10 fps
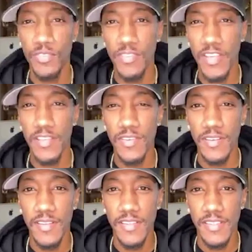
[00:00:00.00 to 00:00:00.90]
about,
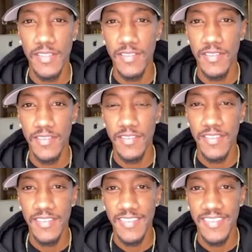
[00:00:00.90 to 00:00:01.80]
you're welcome.
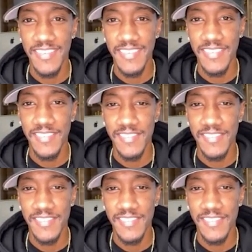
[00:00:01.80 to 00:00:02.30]
Let's talk about the